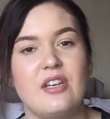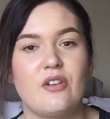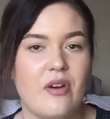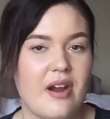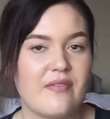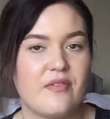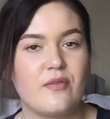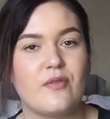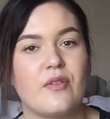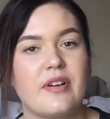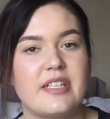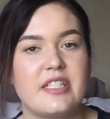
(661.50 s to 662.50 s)
that you're grateful
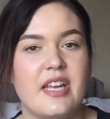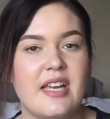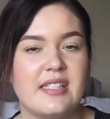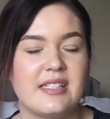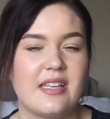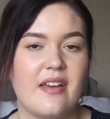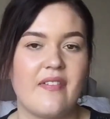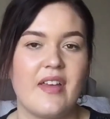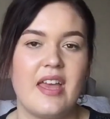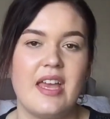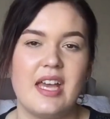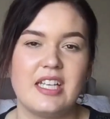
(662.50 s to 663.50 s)
for each day and stuff,
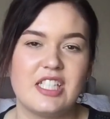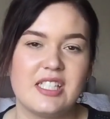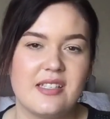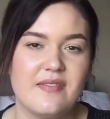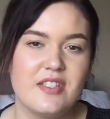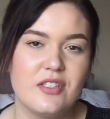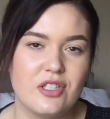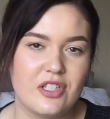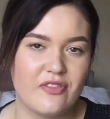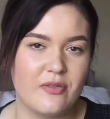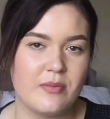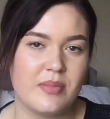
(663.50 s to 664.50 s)
it just gives you a
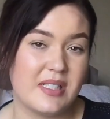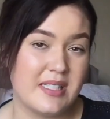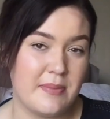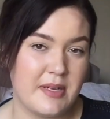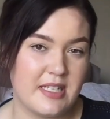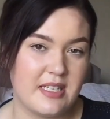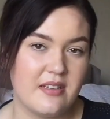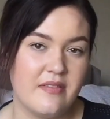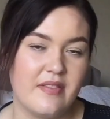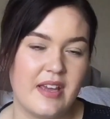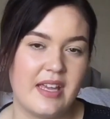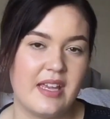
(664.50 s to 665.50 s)
different perspective
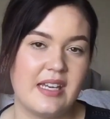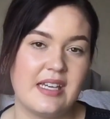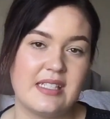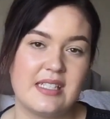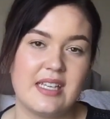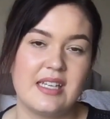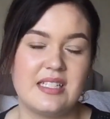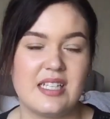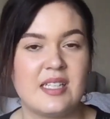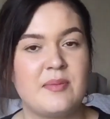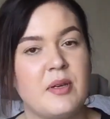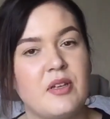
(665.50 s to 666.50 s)
and it
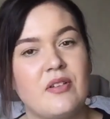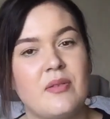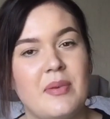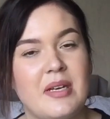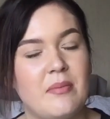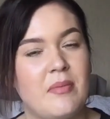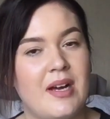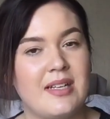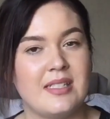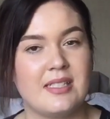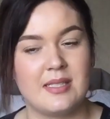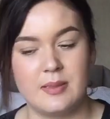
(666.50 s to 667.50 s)
does put you in a better
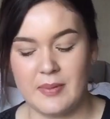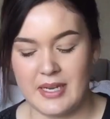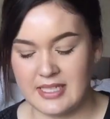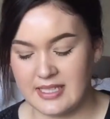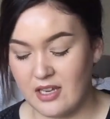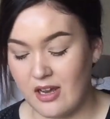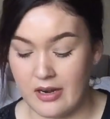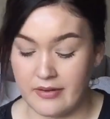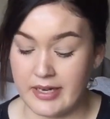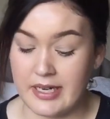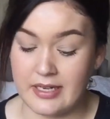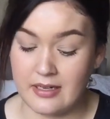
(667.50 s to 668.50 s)
mind space, I
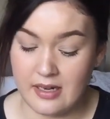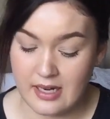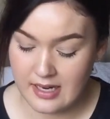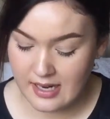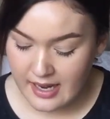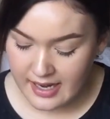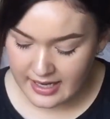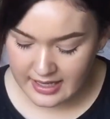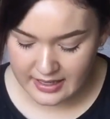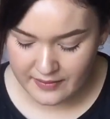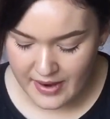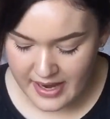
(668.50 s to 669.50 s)
reckon,
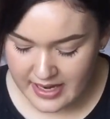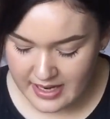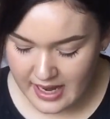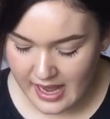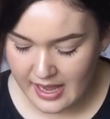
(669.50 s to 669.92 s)
anyway.